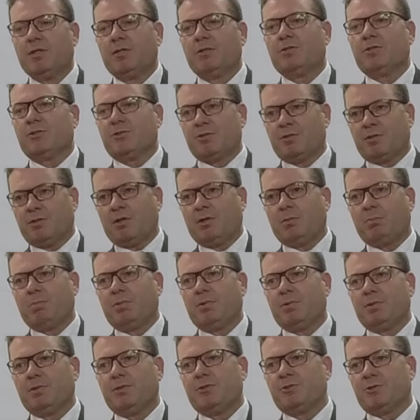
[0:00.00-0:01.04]
to stop,
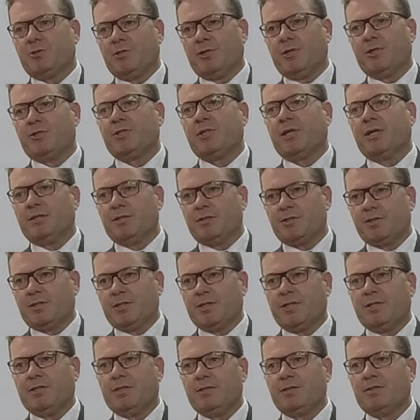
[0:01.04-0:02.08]
search and
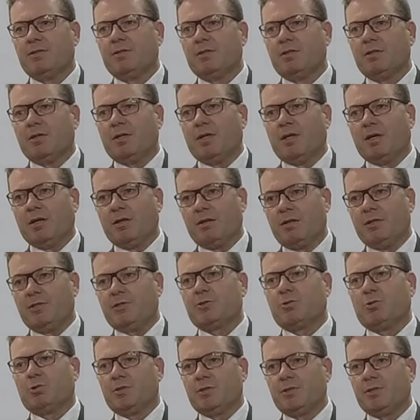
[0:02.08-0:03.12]
seize these
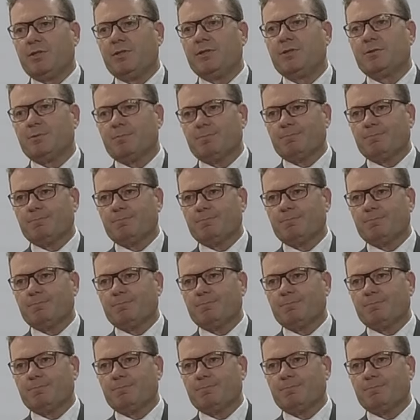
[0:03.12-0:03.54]
quantities.